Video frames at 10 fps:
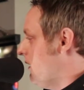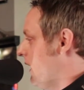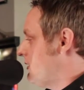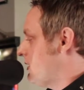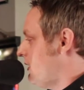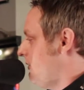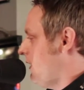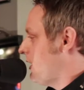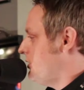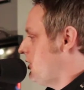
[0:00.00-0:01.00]
That's a good
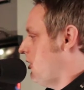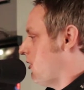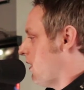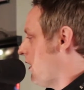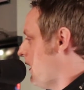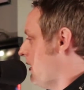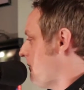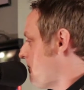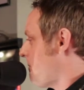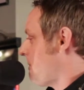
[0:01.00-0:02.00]
fucking joke, all right?
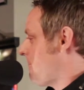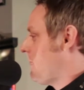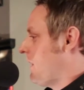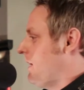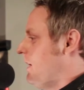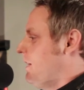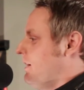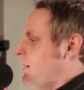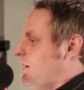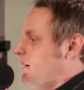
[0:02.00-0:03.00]

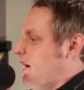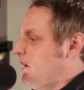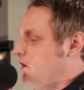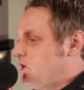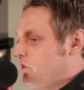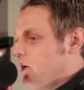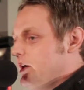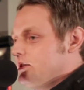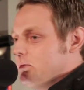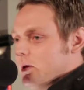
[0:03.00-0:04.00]
And you know what's funny
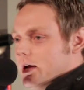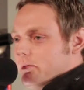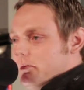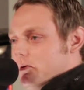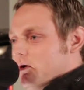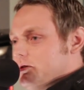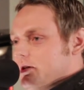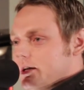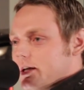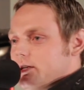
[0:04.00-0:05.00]
is the black people always
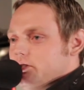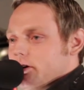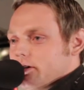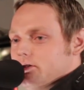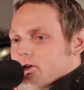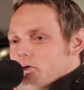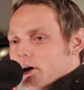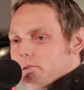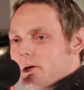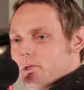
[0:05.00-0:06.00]
like that joke. It's all the
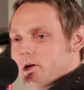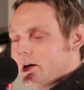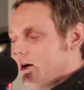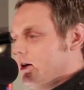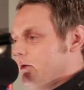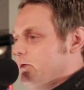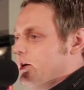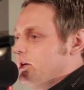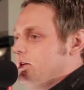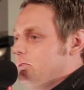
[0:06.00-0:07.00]
white people that get all
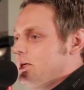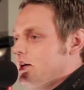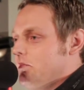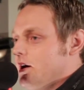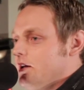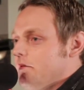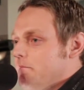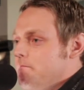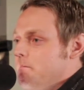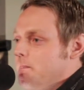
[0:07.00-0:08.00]
fucking uptight about it.
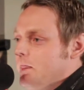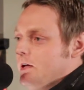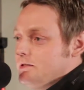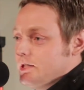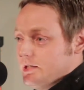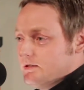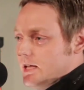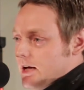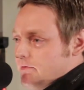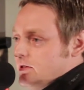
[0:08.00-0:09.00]
See, he's
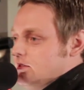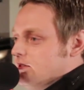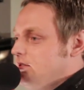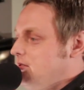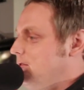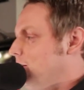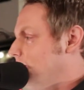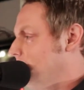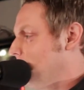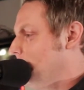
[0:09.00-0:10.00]
laughing.
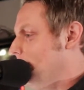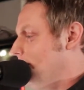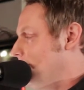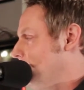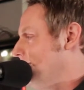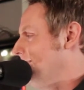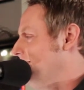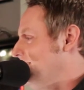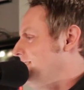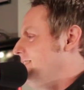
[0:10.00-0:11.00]
It's okay.
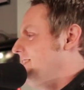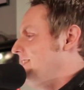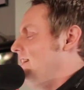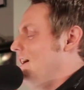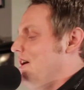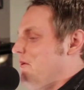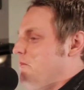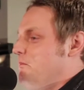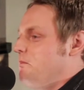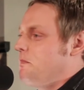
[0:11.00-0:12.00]
All
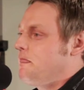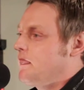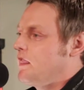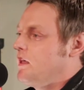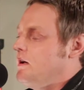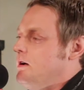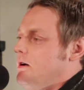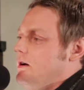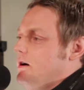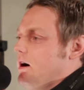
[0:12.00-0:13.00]

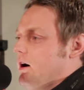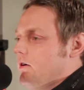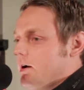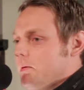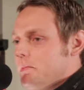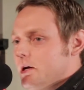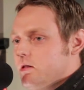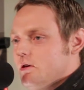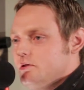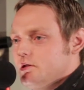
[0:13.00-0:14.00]
right, I'm a big
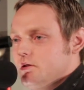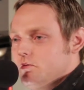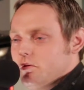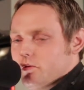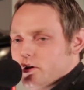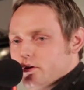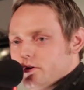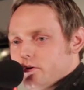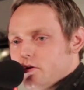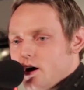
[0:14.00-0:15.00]
closer. What are we gonna
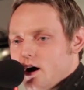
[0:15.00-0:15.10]
do?